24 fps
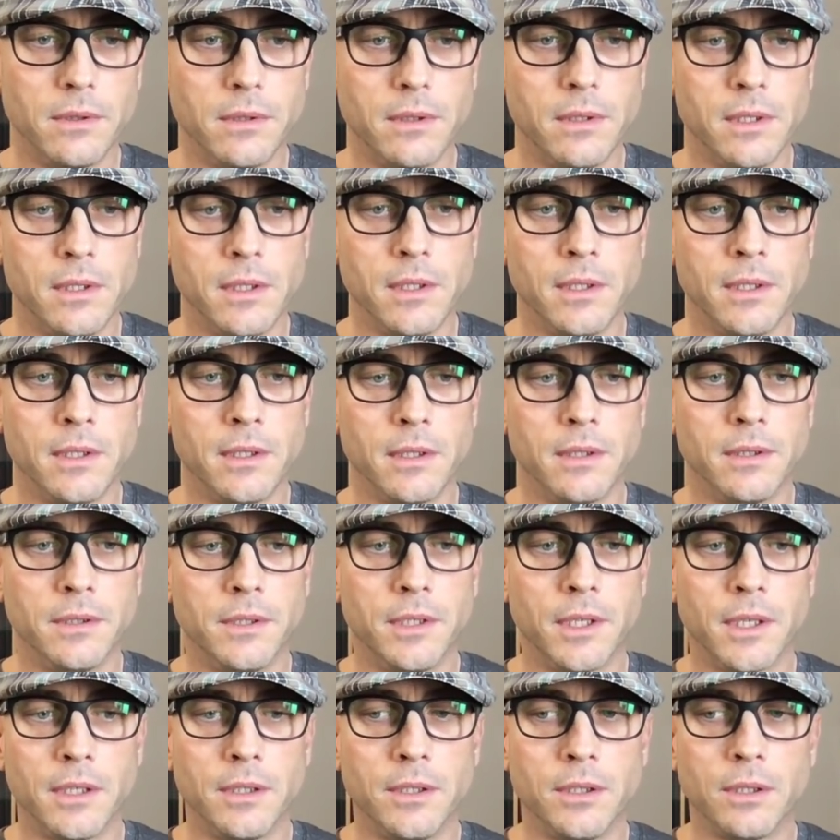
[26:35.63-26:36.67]
The
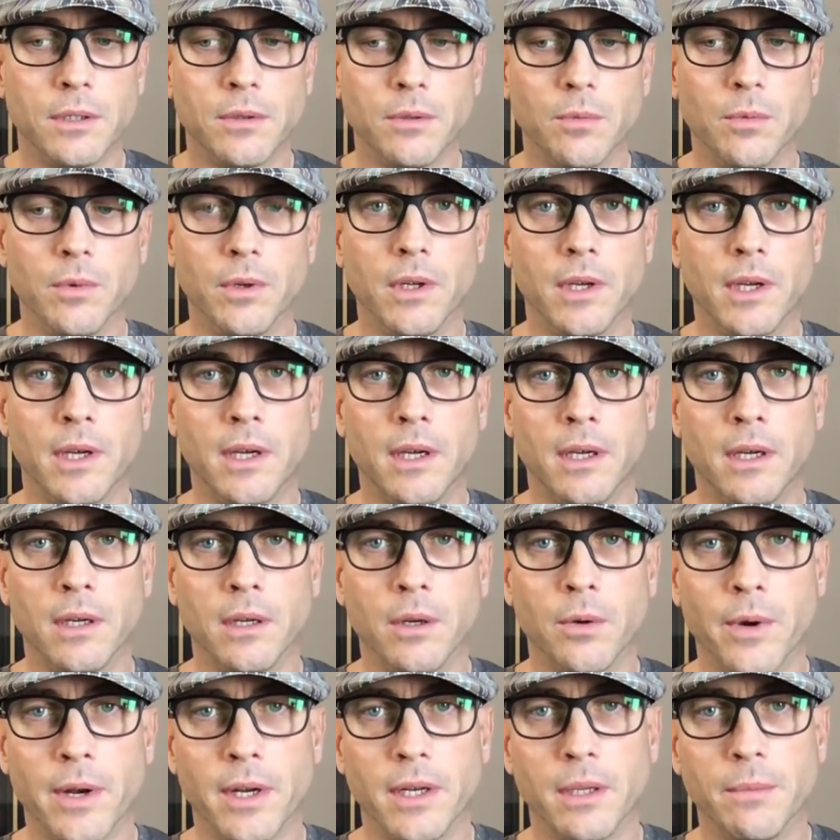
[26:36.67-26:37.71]
judge uh,
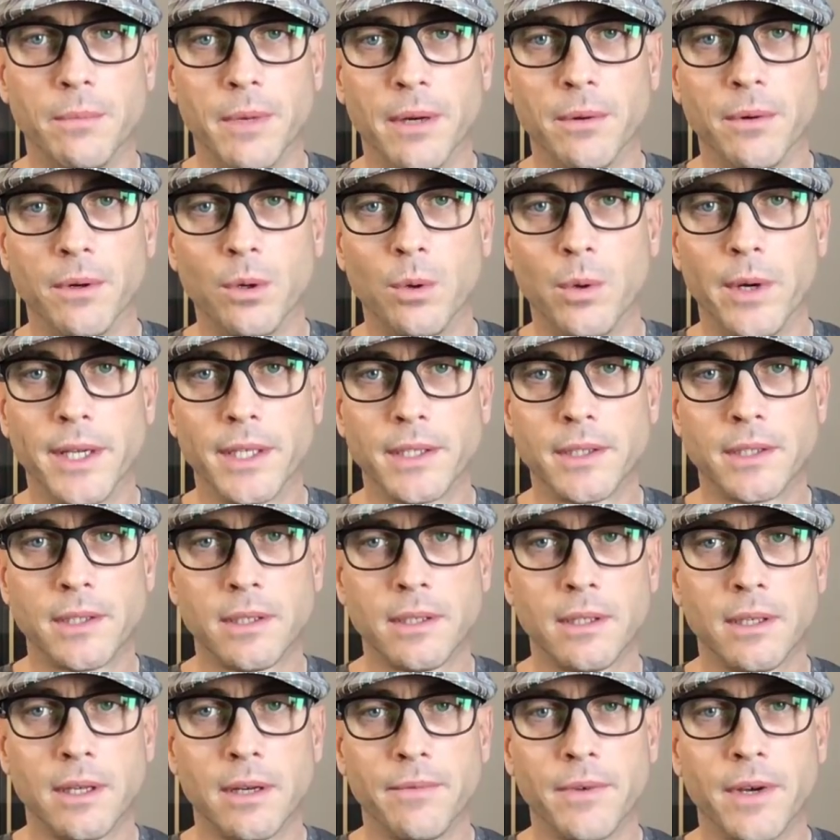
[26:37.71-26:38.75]
granted my request.
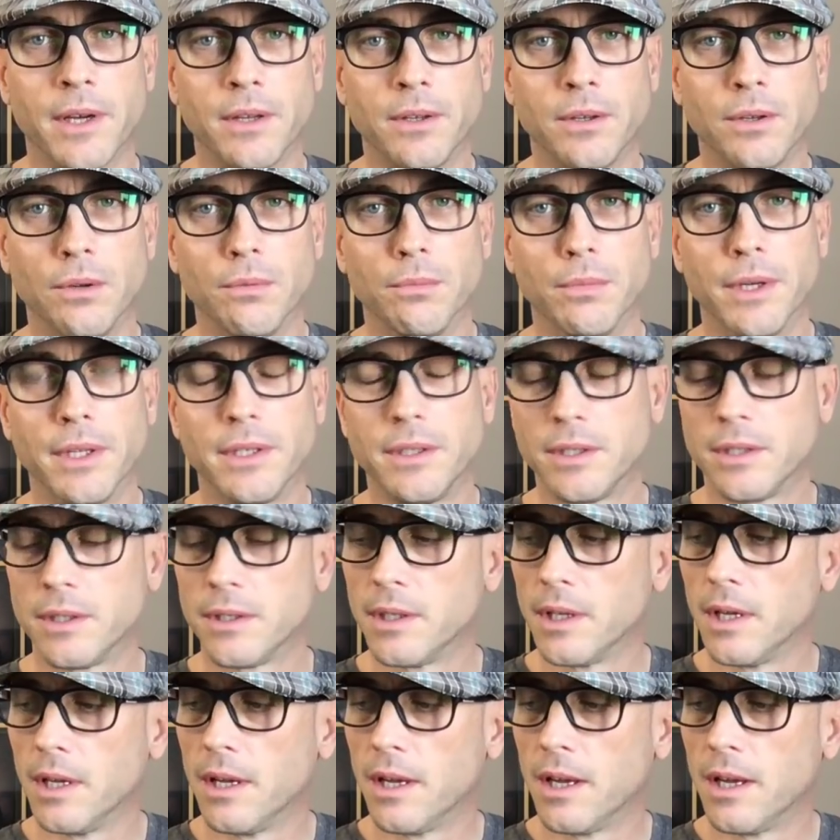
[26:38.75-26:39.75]
I've got two months.